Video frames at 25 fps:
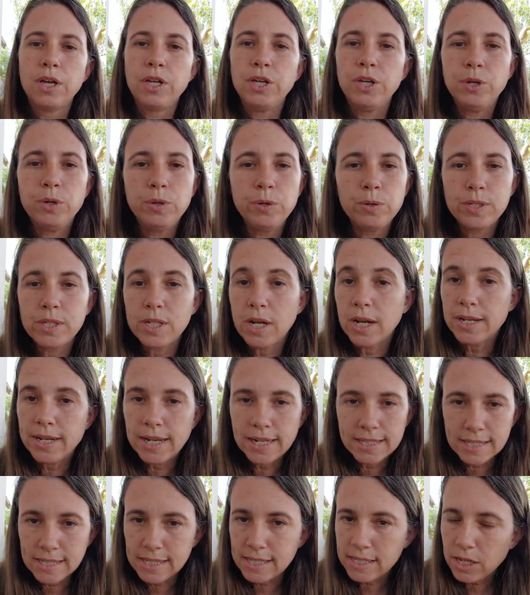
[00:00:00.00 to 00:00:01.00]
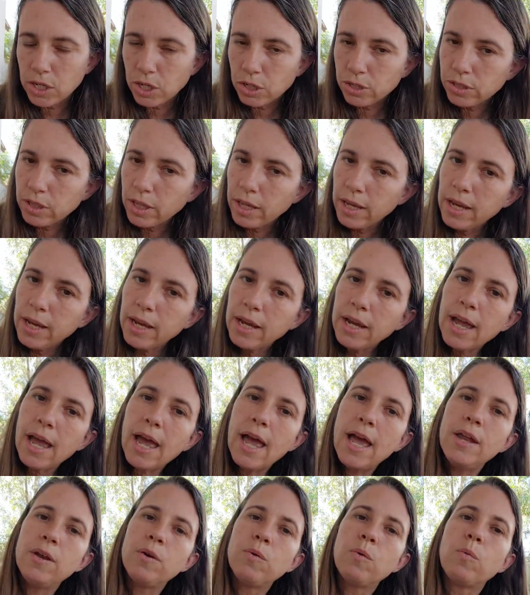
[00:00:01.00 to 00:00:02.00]
used unnecessarily,
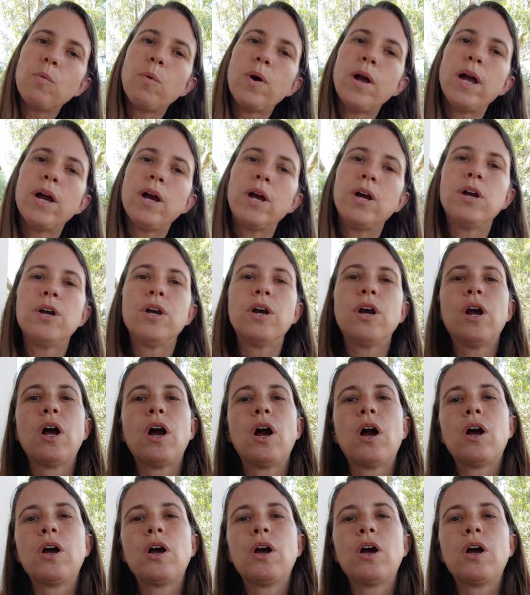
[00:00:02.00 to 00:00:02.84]
and where